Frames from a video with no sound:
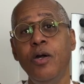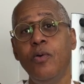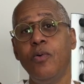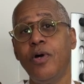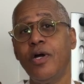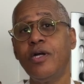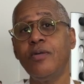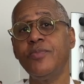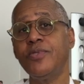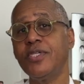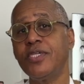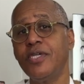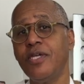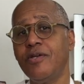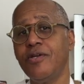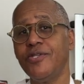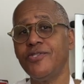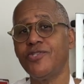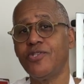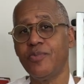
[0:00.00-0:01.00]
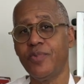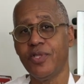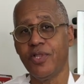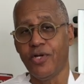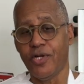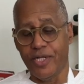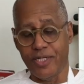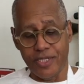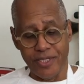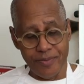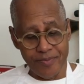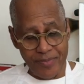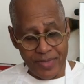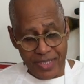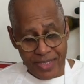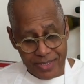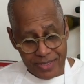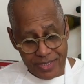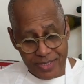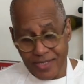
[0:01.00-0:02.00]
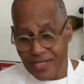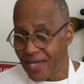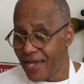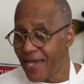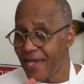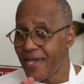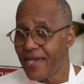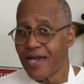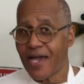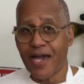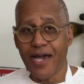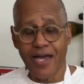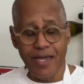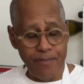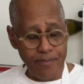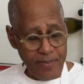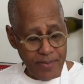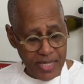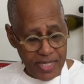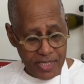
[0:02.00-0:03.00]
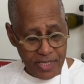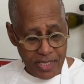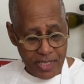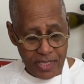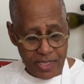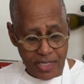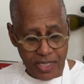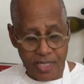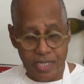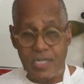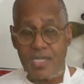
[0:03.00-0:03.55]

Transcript: Welcome to Gary's Urban Larder. Today I'm making a